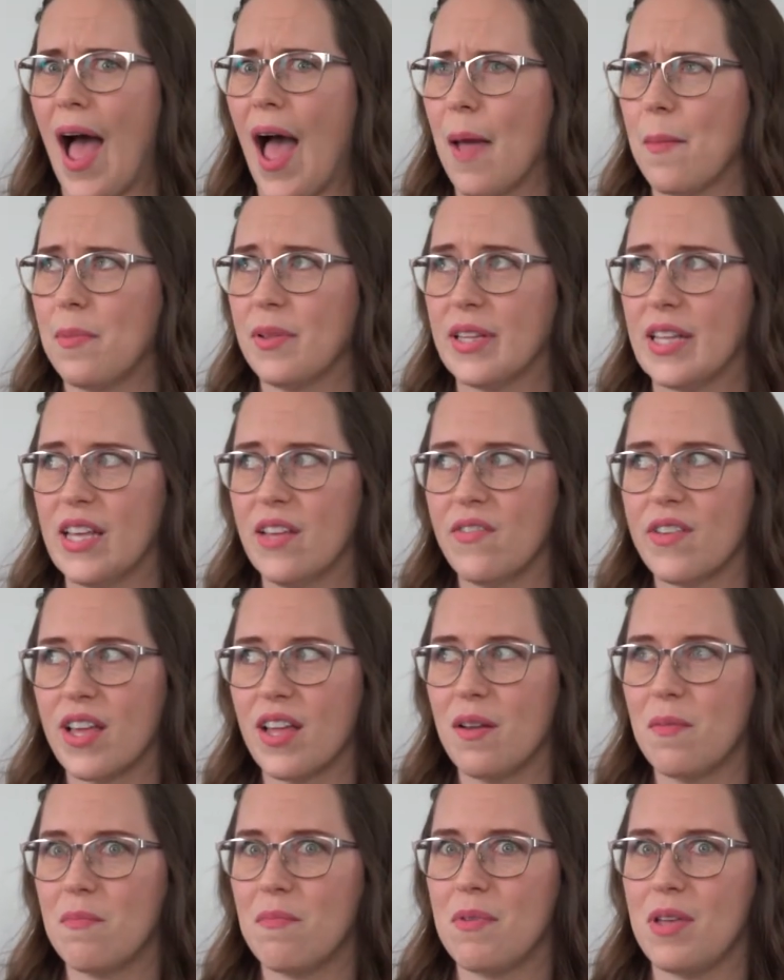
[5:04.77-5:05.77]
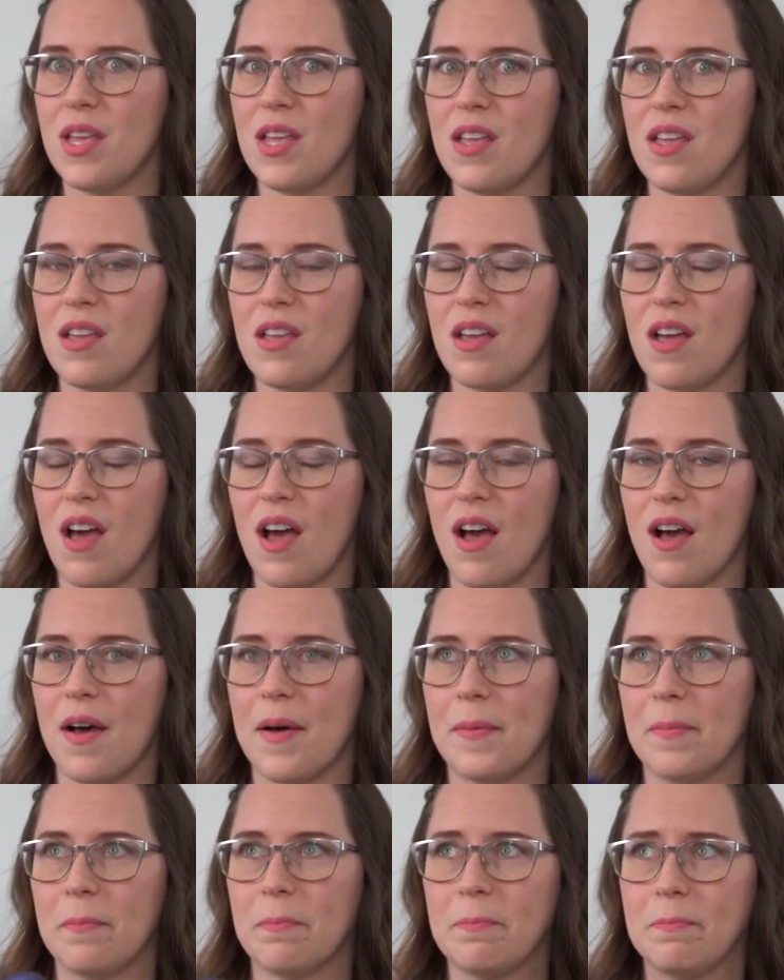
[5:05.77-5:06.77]
I believe, can be
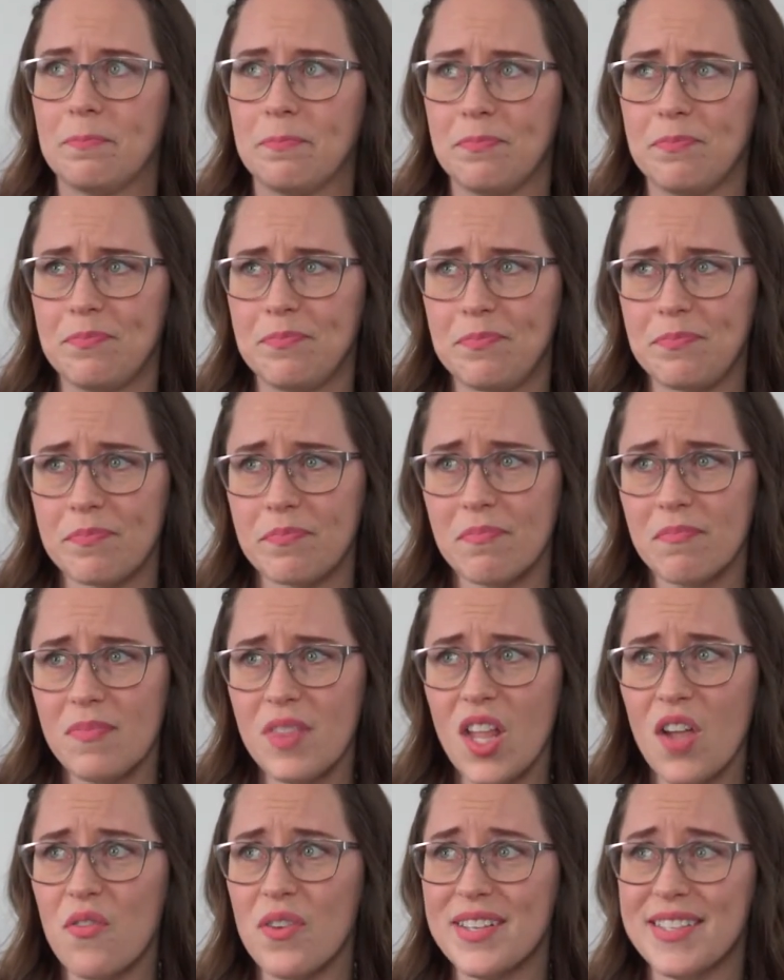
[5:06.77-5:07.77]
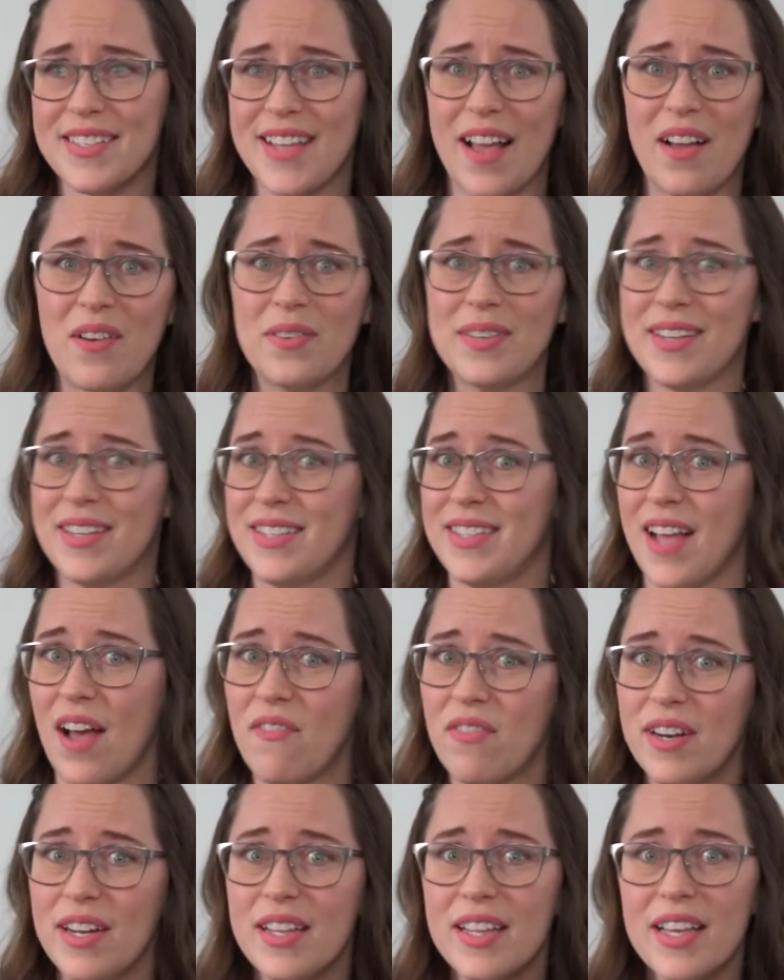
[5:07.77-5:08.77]
recycled
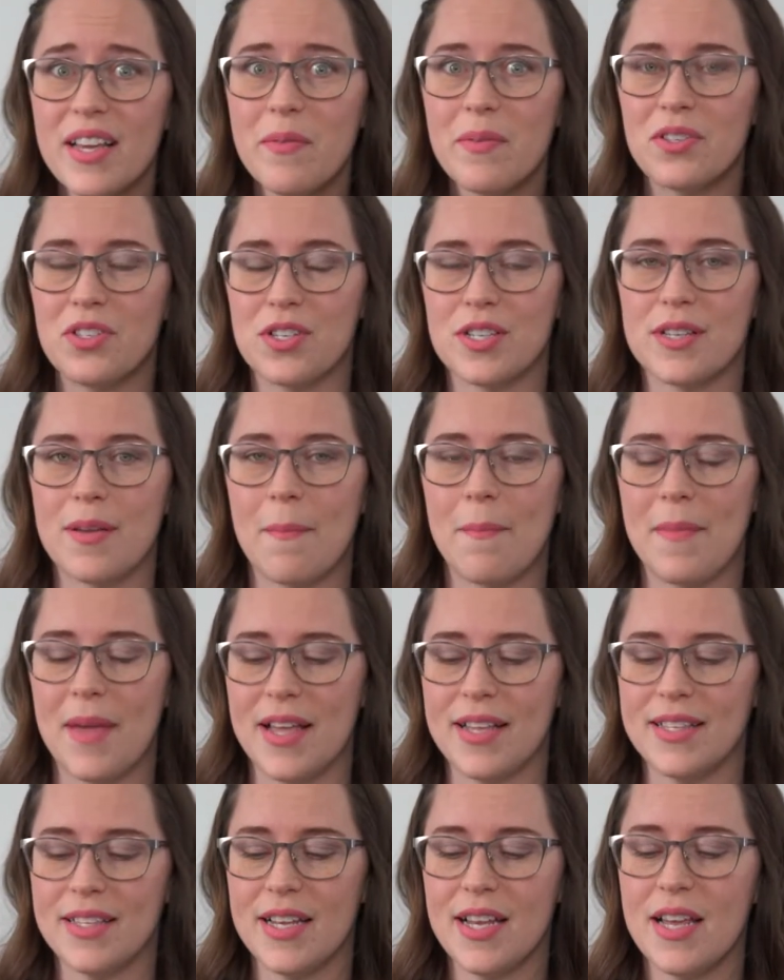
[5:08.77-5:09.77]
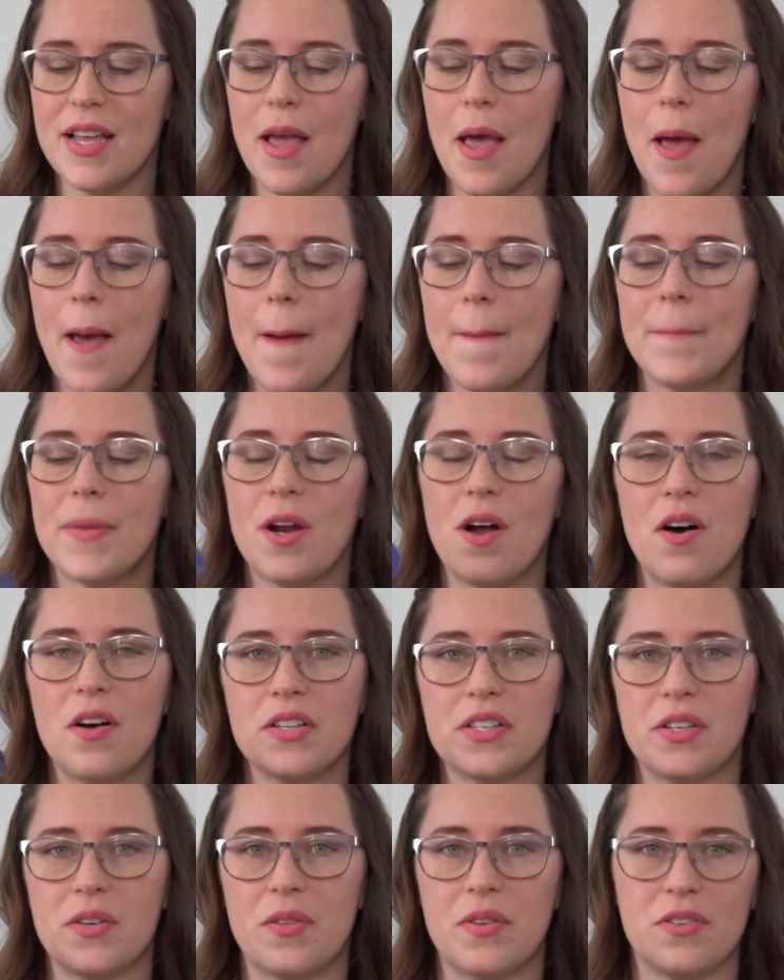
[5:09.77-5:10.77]
indefinitely, which is amazing, but
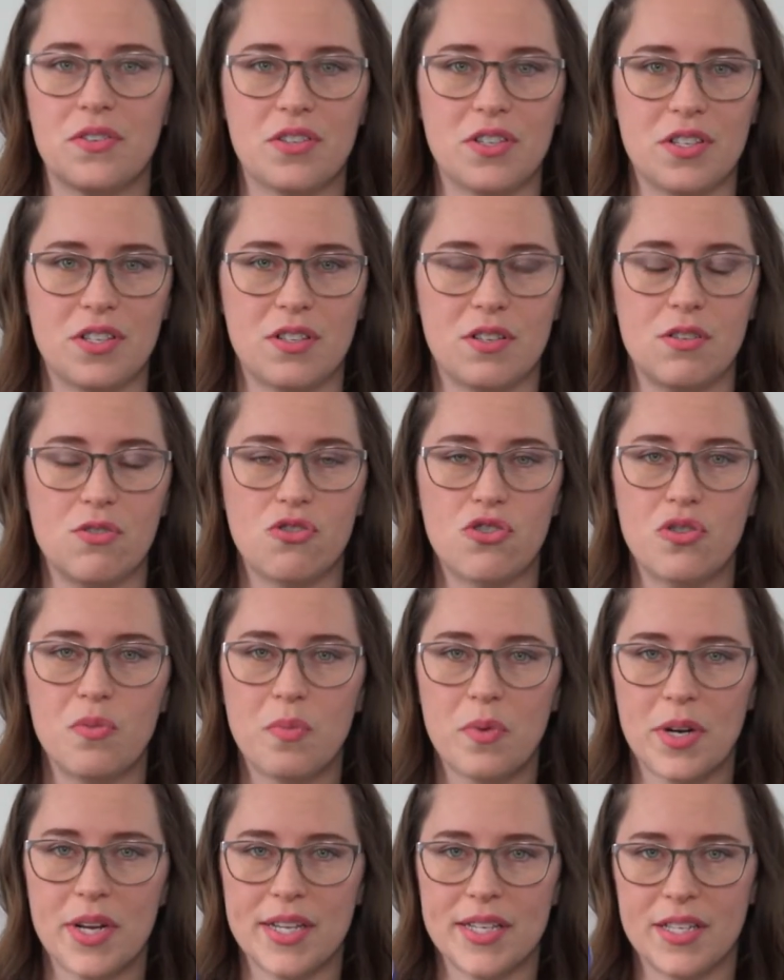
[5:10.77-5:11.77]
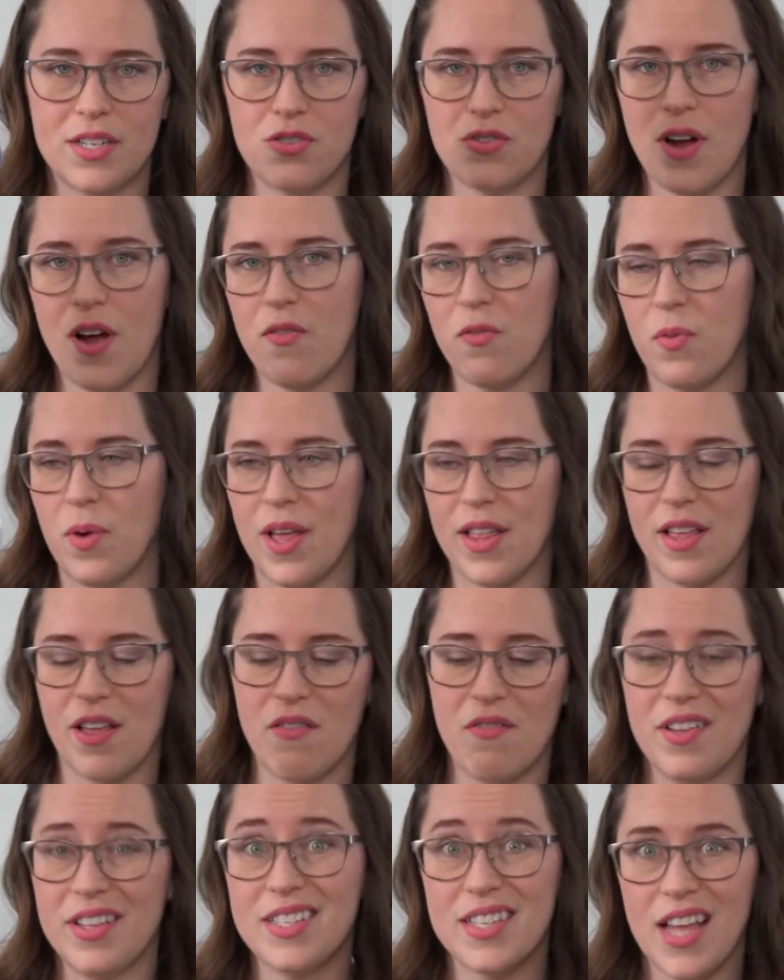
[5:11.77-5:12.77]
also they're just super easy to travel with
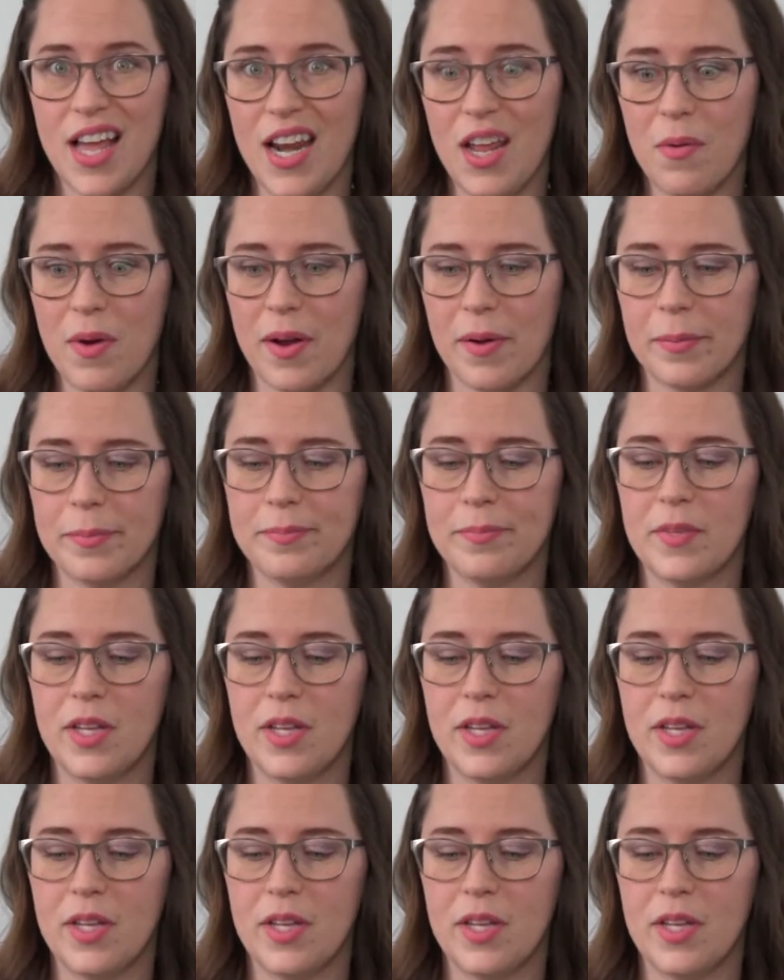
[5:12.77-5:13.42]
if it's anywhere.